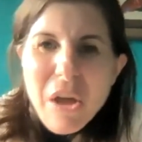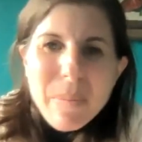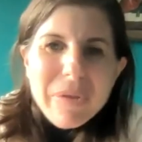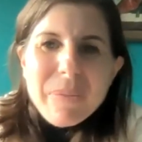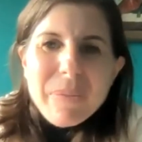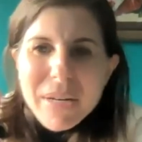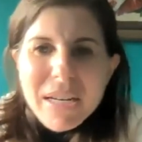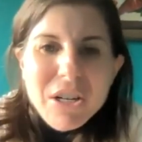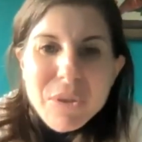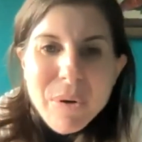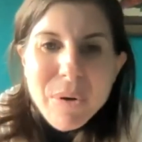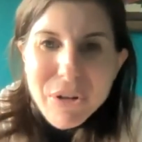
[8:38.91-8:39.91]
But
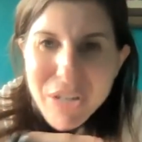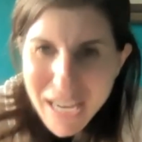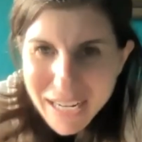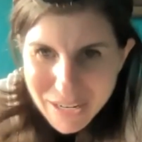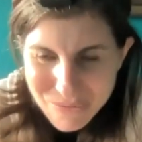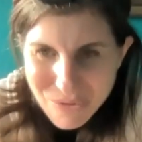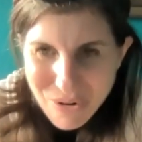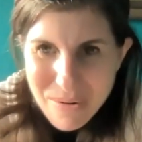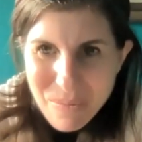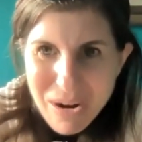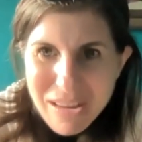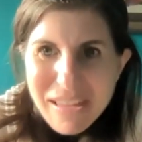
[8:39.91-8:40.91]
here's where they're getting it
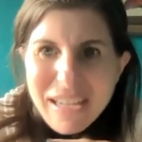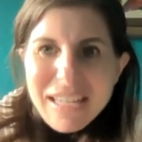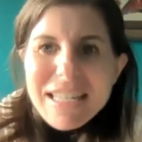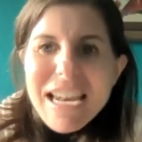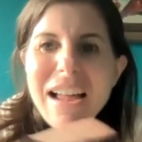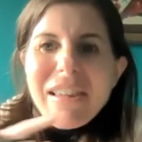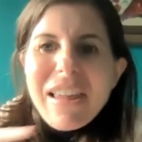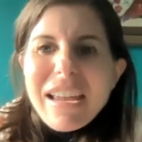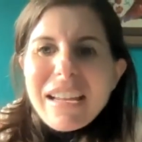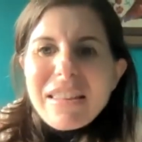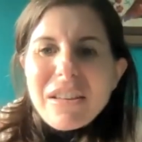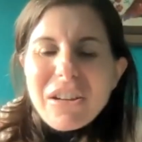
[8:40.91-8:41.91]
from, right? Like, it's not
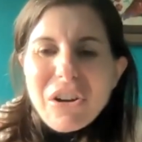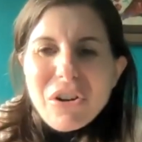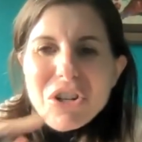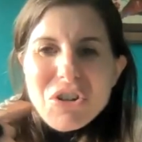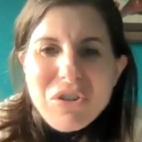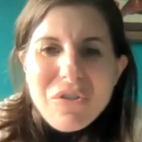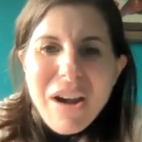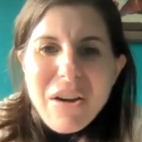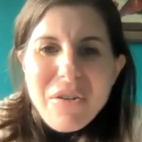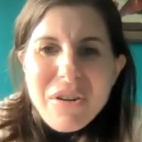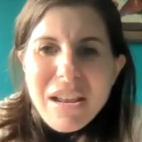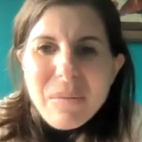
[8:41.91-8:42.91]
like the culture
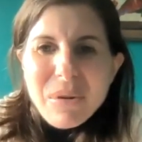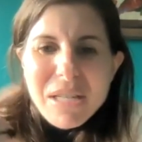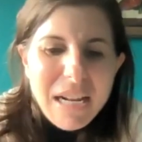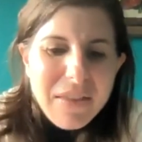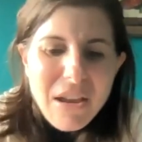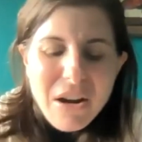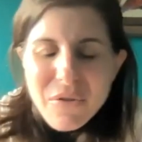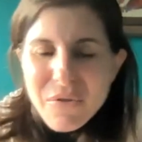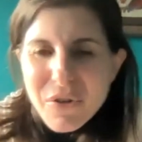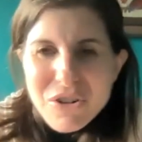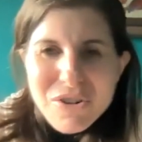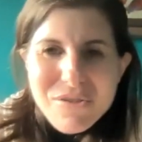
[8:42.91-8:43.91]
around it was like their
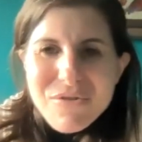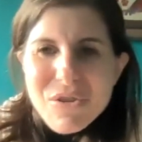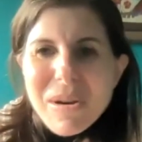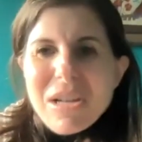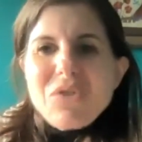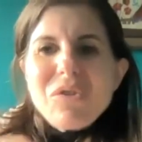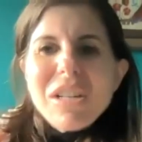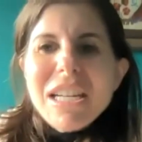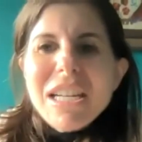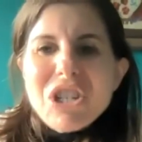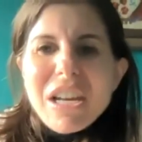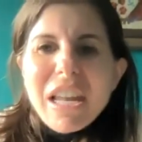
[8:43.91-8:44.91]
version of New Age
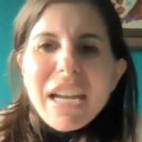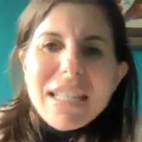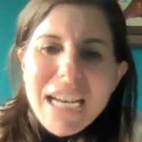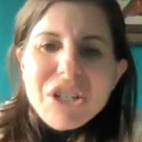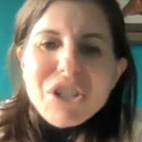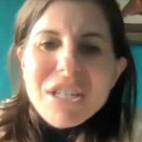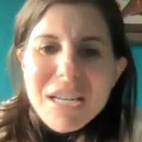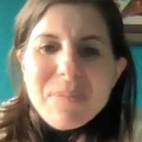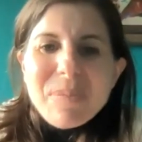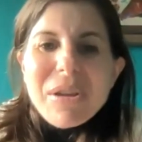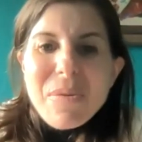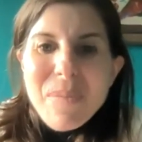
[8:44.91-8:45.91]
religion. Like, it's actually
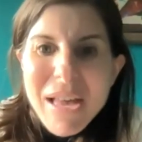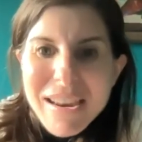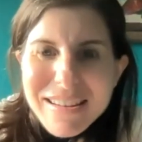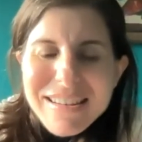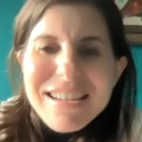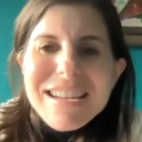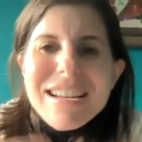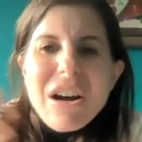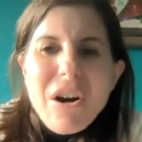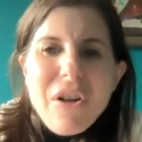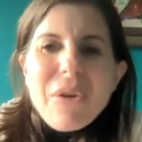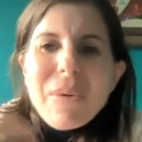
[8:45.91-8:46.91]
deeply embedded
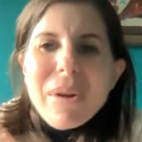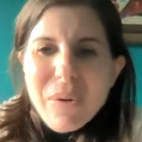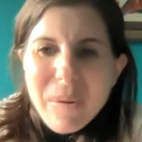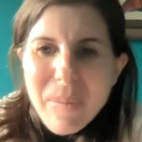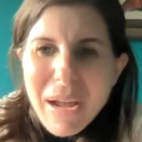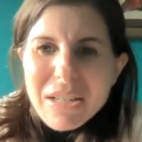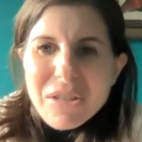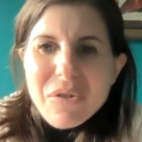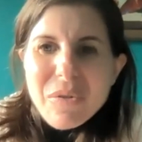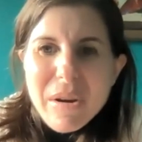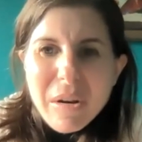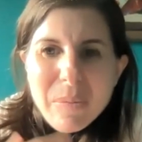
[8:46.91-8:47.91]
all the way going back to the
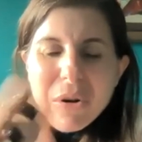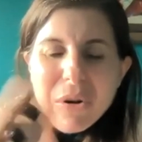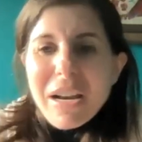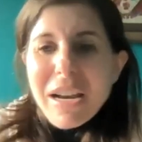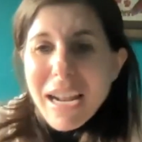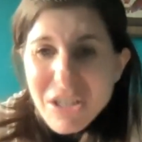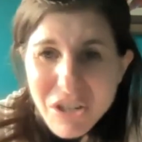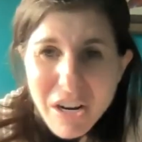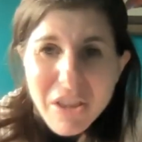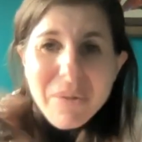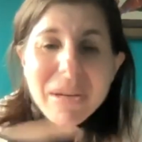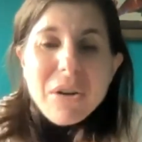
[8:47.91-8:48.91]
rabbinic period, and actually
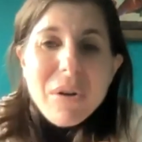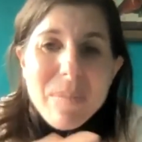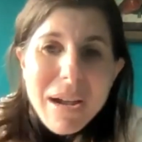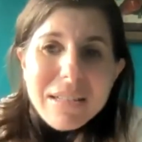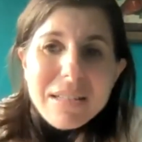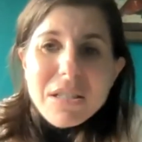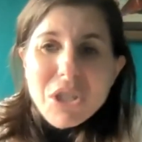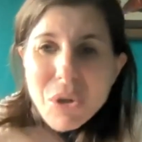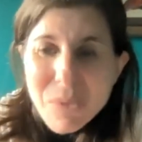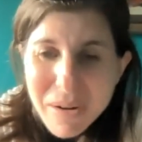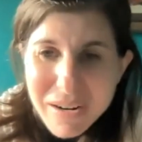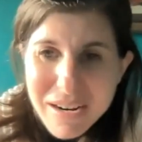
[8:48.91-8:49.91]
all the way going back to the
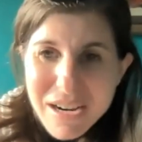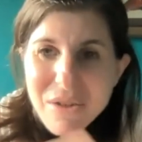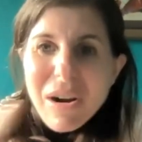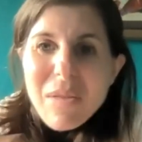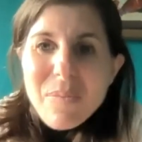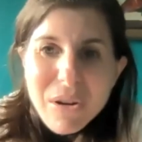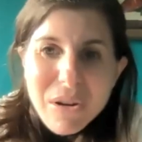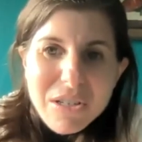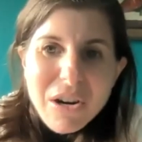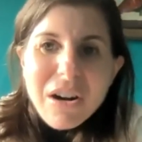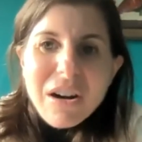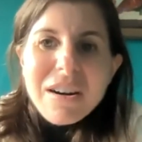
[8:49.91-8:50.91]
Torah, right? Because
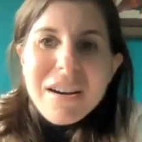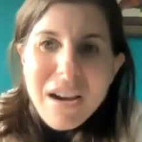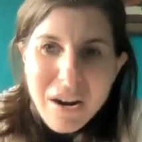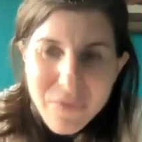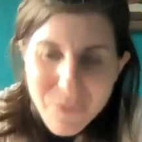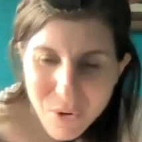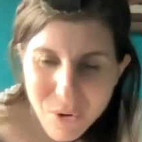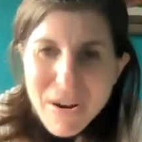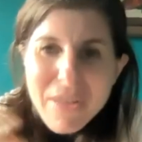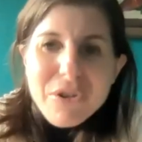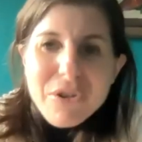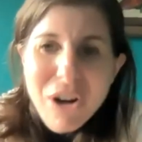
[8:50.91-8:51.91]
our
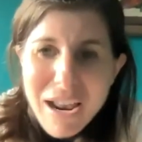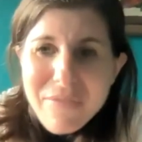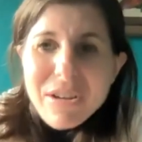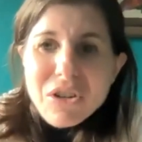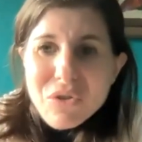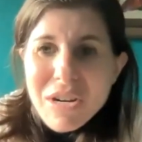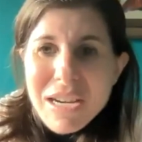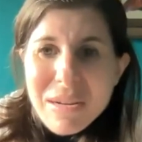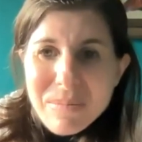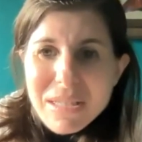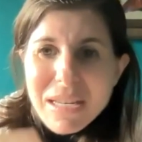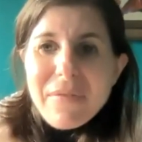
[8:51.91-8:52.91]
forefathers are having
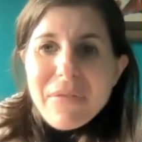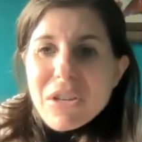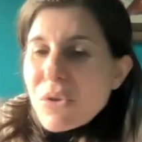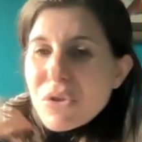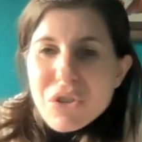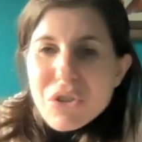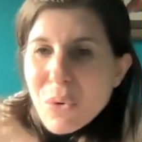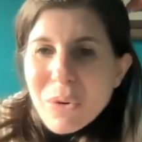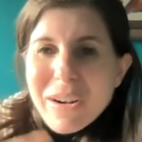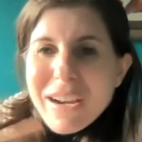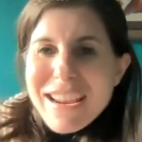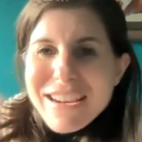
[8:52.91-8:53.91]
dreams, and this whole
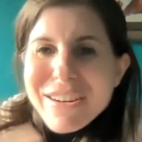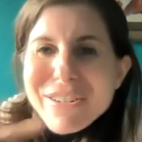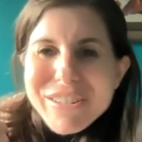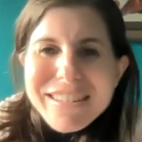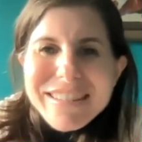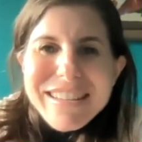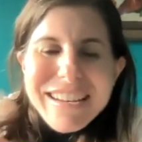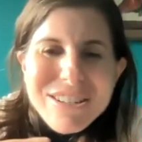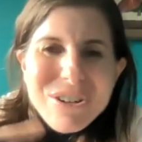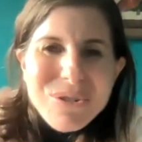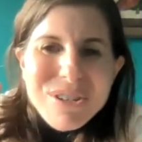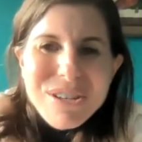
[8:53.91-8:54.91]
story hinges on
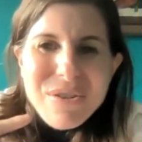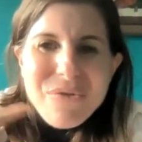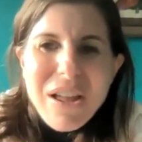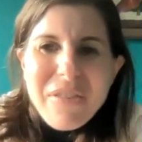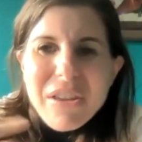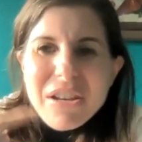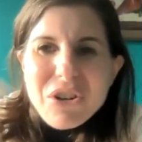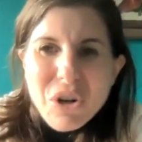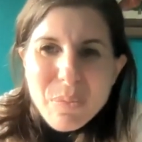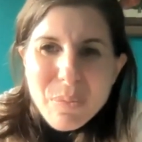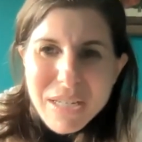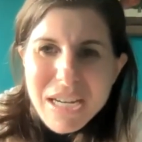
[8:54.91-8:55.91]
Joseph and the
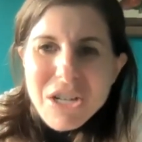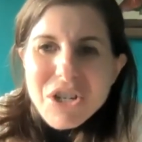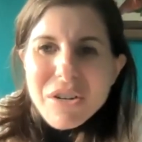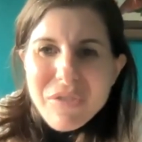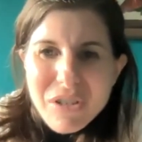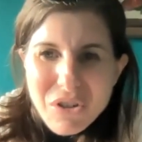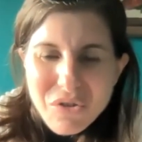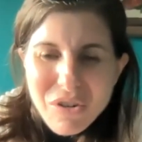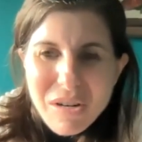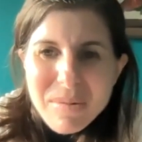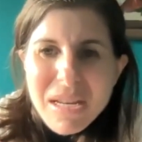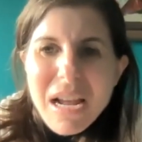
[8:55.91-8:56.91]
interpretation of his
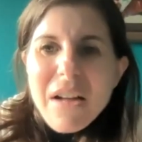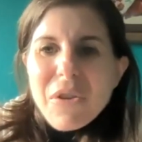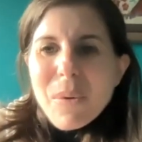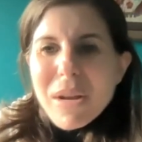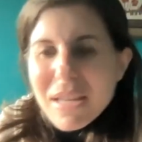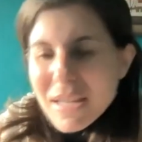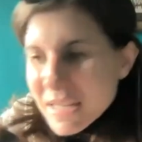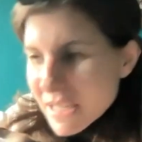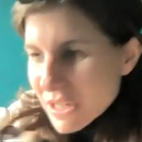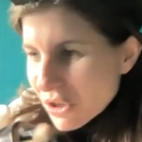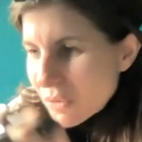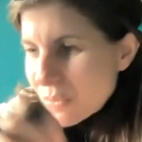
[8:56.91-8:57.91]
dreams, the way he's
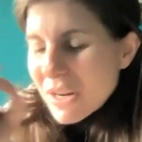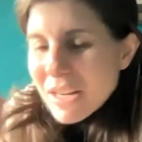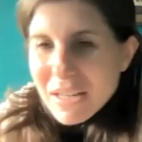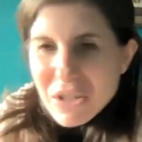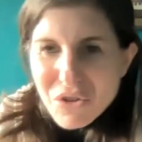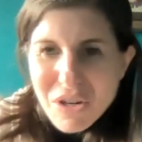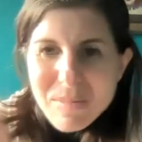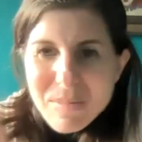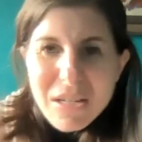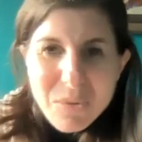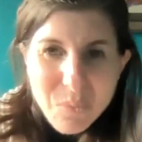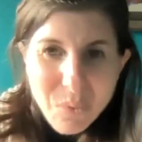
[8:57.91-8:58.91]
interpreting his dreams
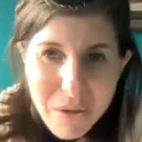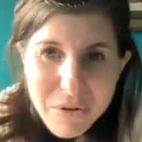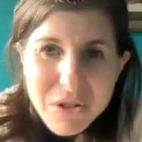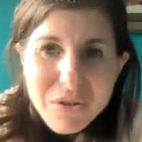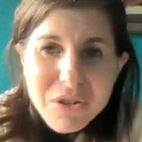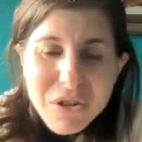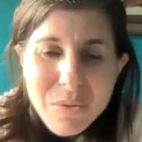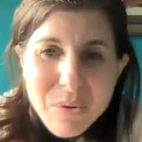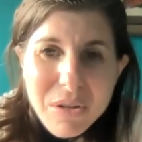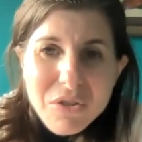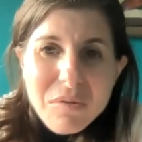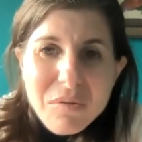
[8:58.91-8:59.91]
and his brothers are
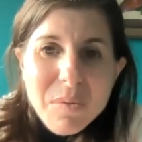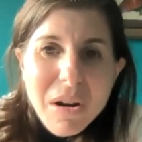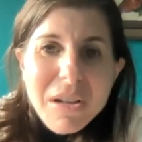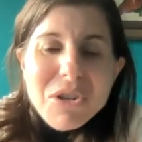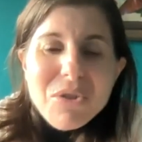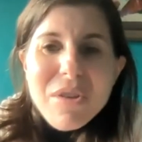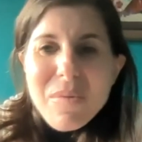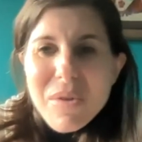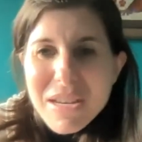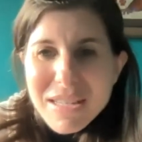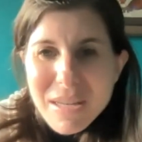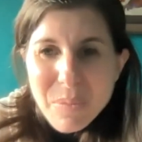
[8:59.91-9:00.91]
interpreting dreams, but also then
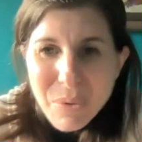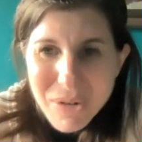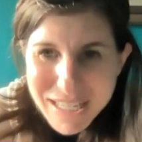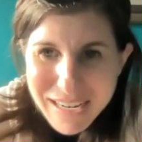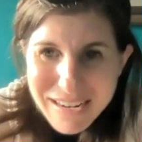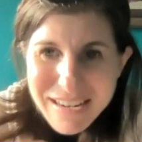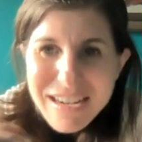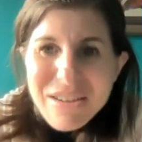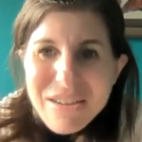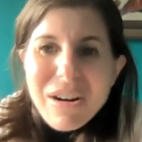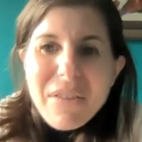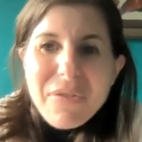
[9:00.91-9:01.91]
when he's in prison,
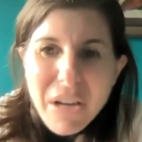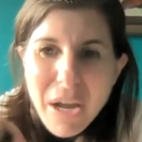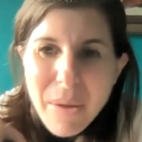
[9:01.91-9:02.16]
right, the